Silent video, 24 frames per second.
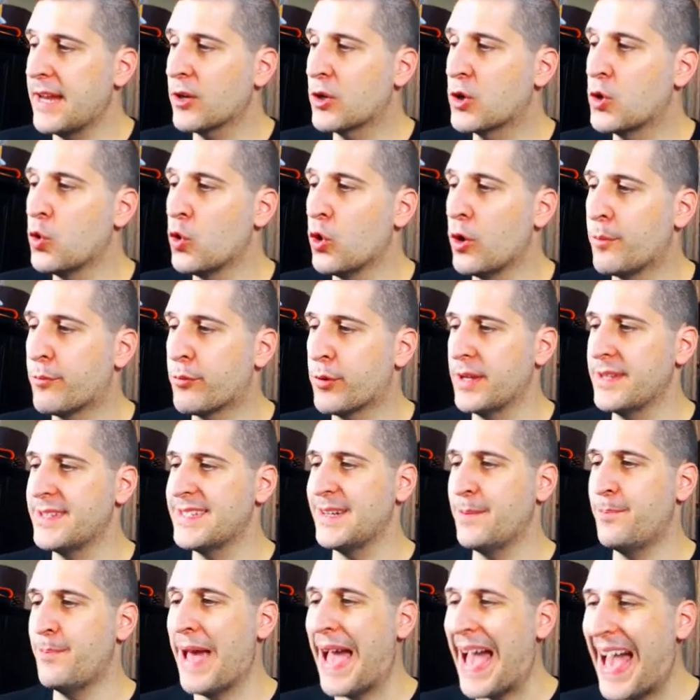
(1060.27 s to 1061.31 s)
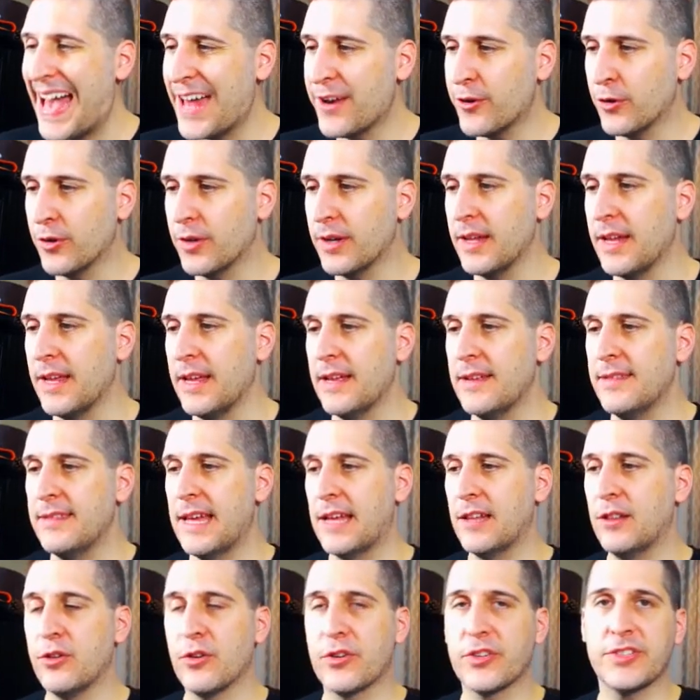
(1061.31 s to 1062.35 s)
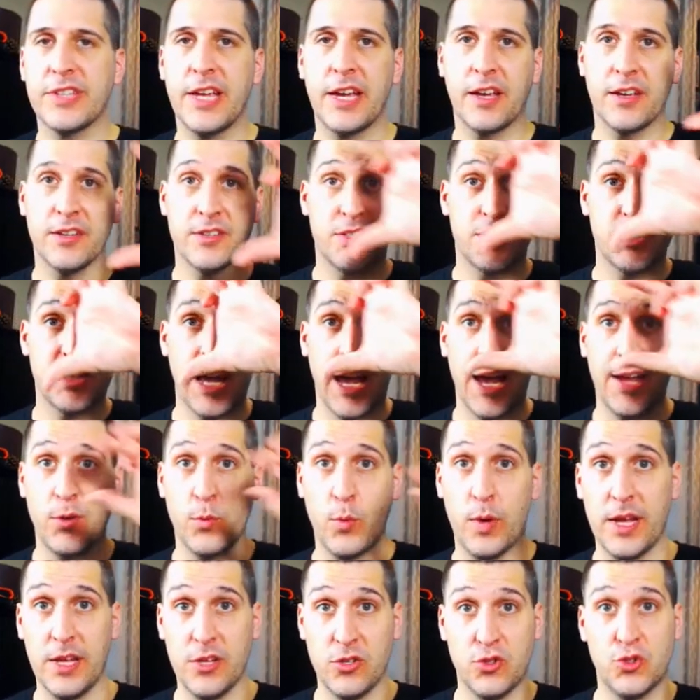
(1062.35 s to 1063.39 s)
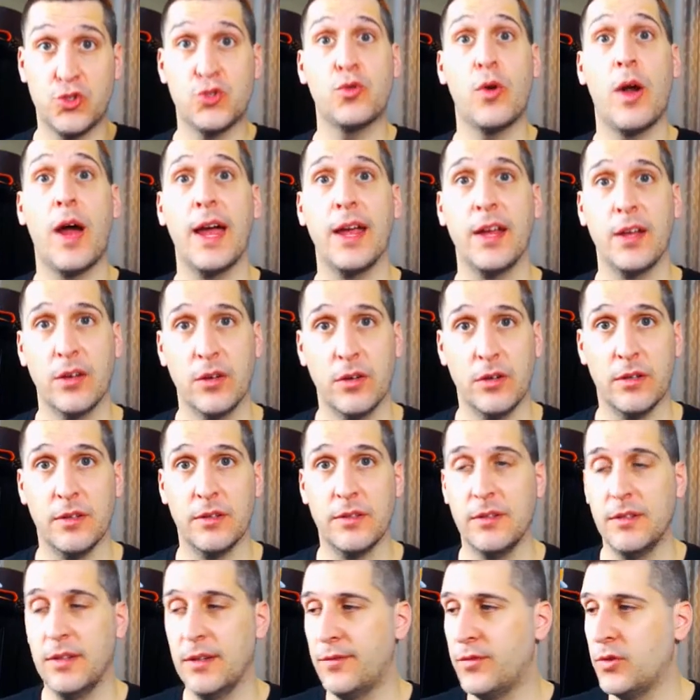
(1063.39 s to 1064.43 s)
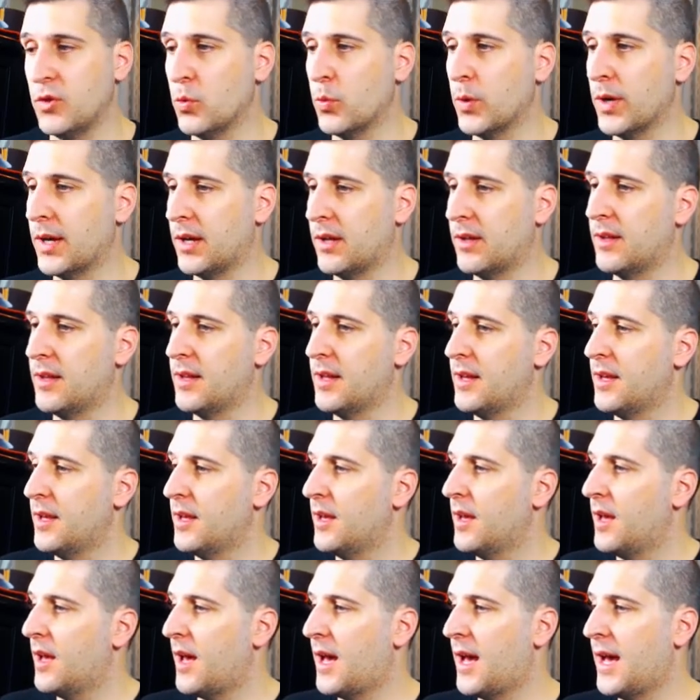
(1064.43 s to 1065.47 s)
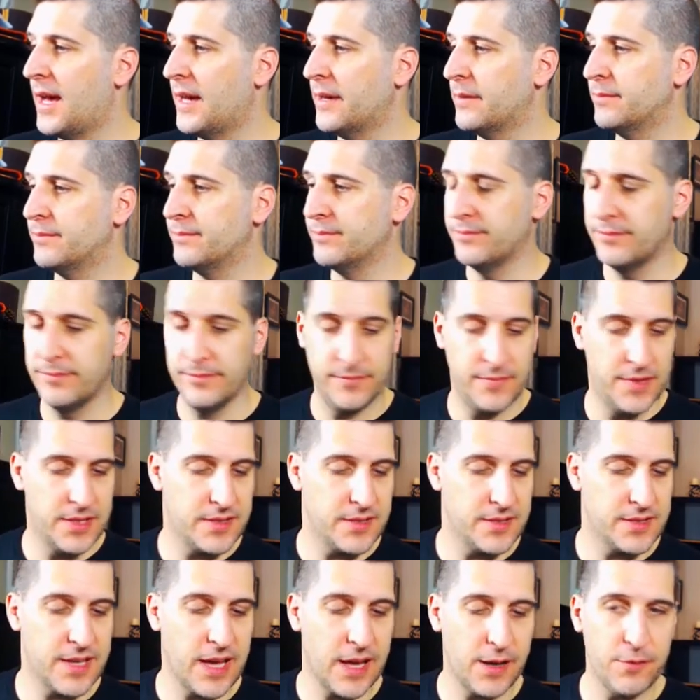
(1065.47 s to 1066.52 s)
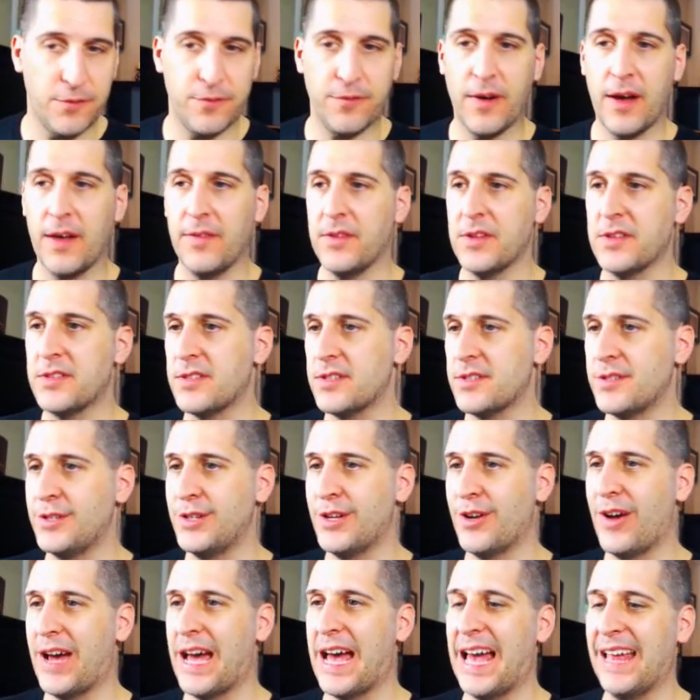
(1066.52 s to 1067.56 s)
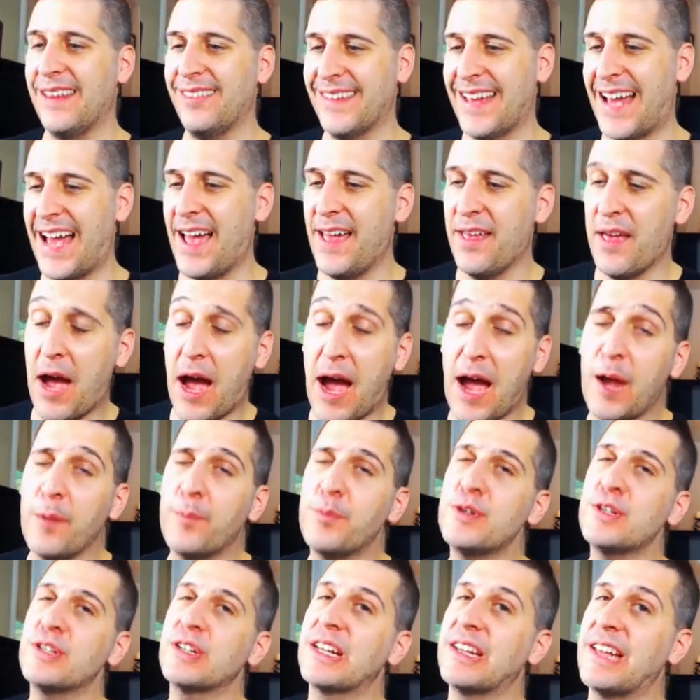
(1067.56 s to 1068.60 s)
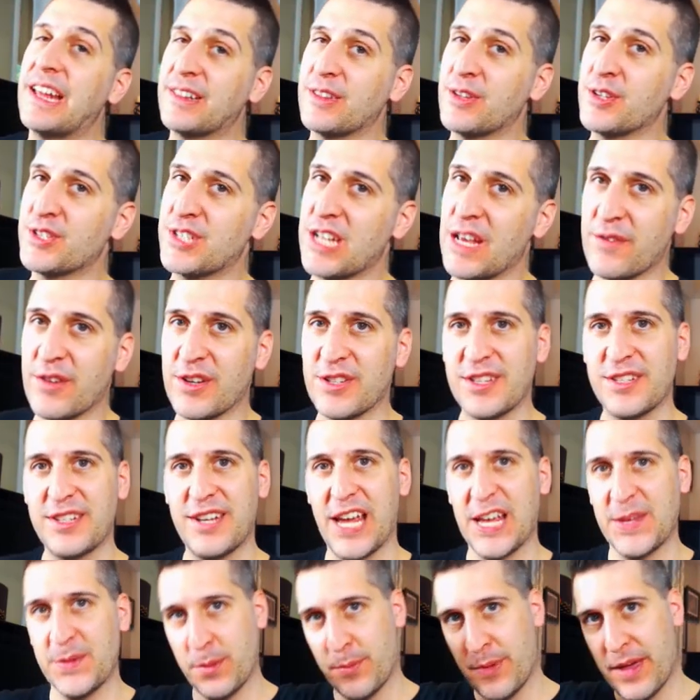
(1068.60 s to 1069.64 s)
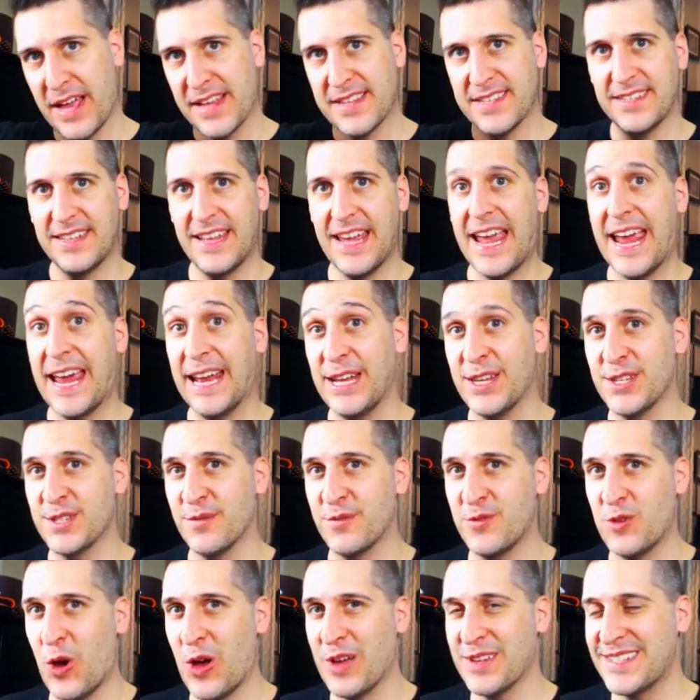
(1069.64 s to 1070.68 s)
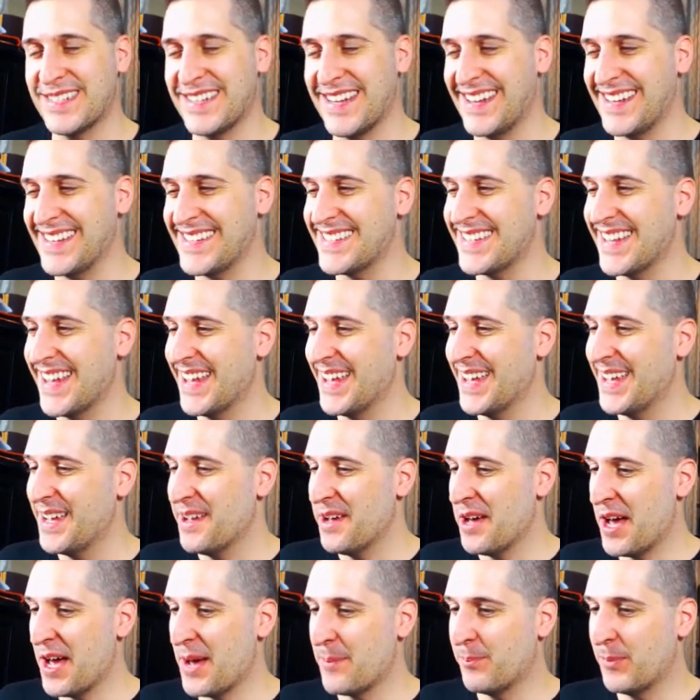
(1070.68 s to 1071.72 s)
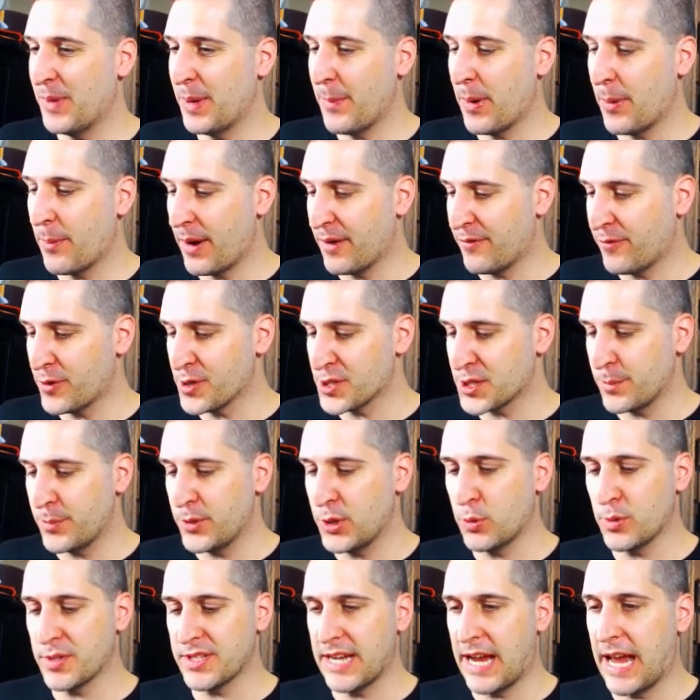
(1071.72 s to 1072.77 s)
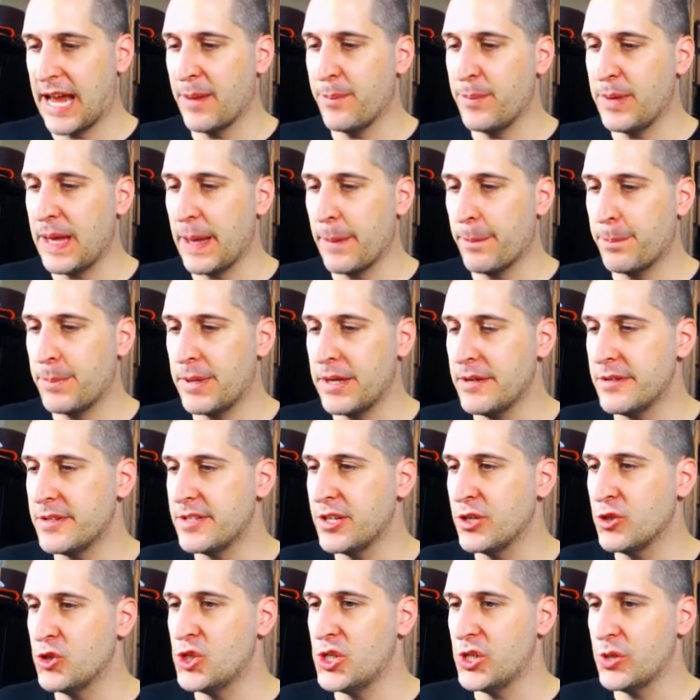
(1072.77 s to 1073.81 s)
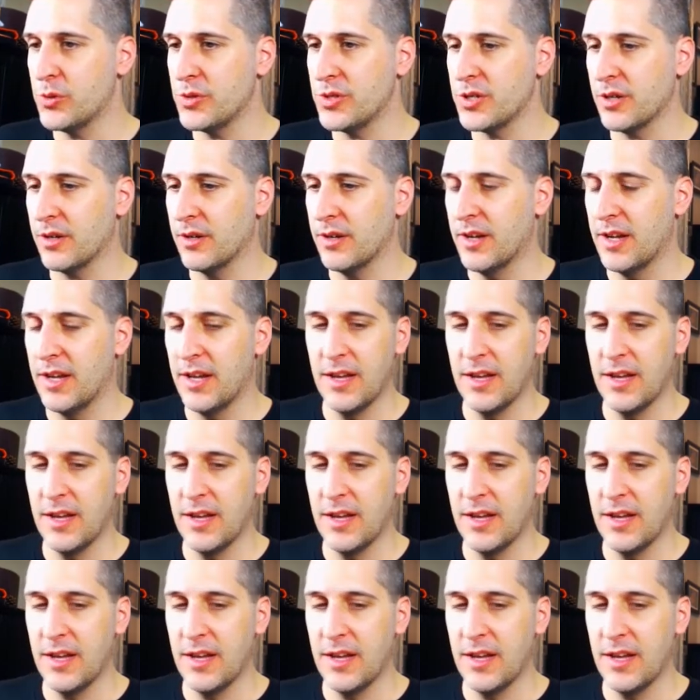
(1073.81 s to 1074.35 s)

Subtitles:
a cool printed pattern that looks like a sideways triangle, if you will. This is kind of fun. This is, I particularly like this stuff because it takes me back to the 80s of DOS days. I remember my first computer was an IBM PC Junior.